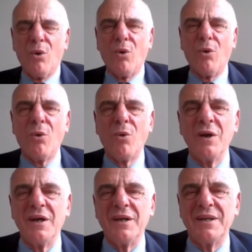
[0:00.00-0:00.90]

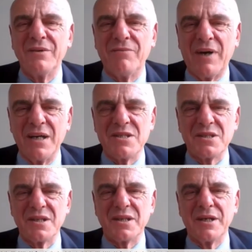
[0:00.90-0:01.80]
all the advice
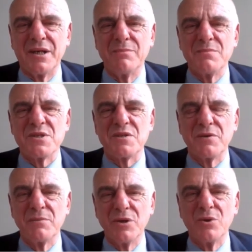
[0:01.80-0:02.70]
that comes
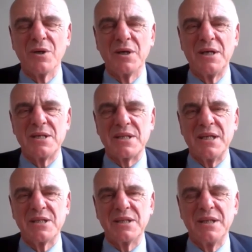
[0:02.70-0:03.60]
from an
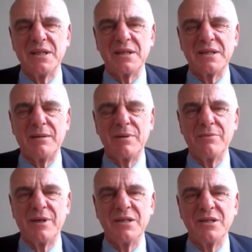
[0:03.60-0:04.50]
organisation like
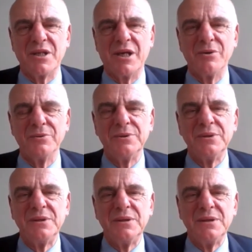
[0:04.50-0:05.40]
WHO,
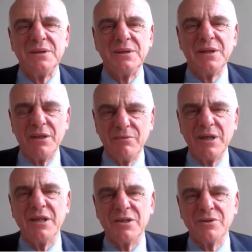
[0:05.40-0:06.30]
they
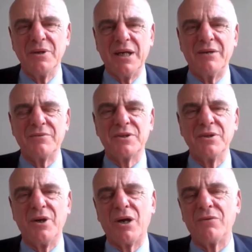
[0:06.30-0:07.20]
really do have
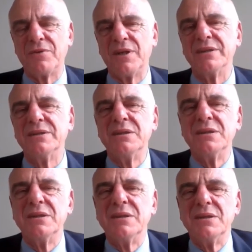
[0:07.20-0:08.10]
to offer
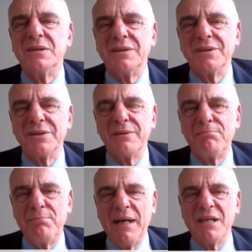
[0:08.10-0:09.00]

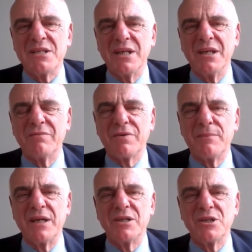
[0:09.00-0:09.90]
the best
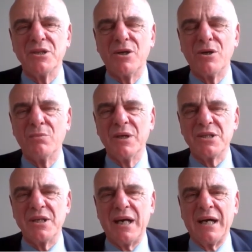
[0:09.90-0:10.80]
information on
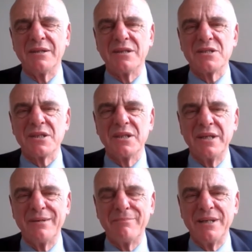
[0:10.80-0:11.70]
which others can
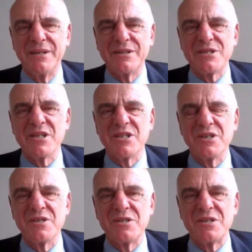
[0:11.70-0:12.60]
then make
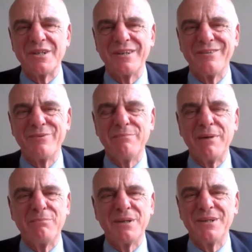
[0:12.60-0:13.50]
decisions.
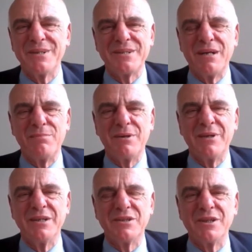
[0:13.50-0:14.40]
Remember that the
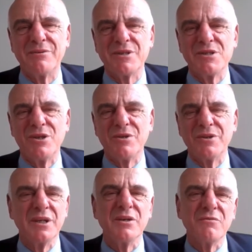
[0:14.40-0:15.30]
WHO is not an